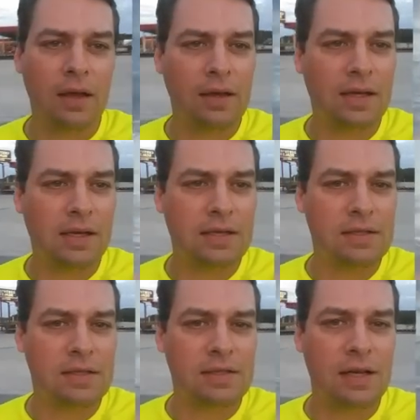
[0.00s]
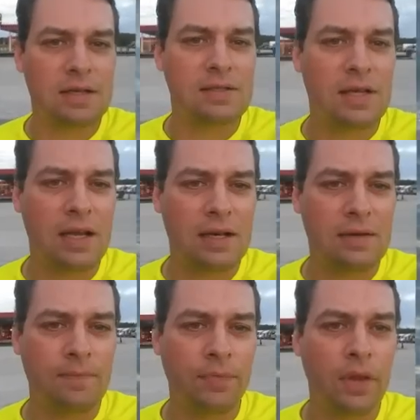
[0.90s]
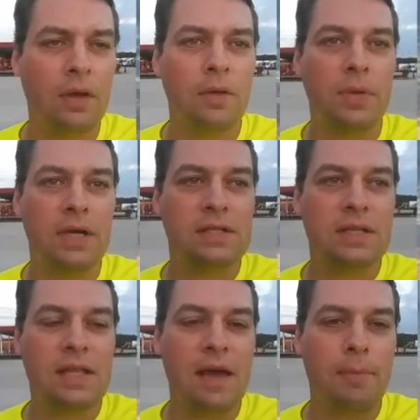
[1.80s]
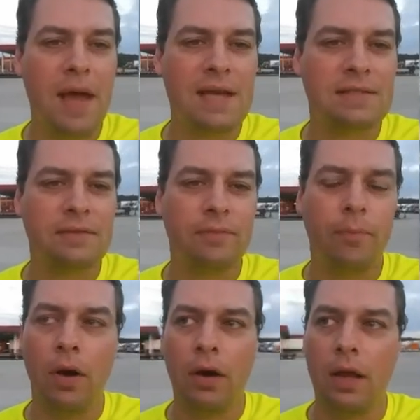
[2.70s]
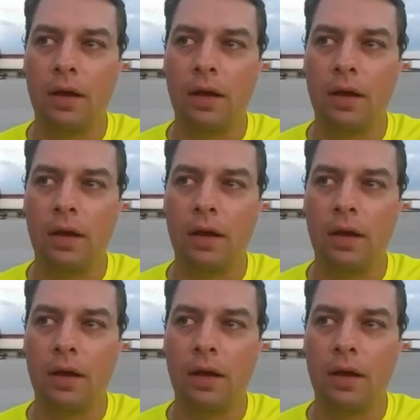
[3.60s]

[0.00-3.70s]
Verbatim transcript: The sun is setting, but you can see they have massive parking,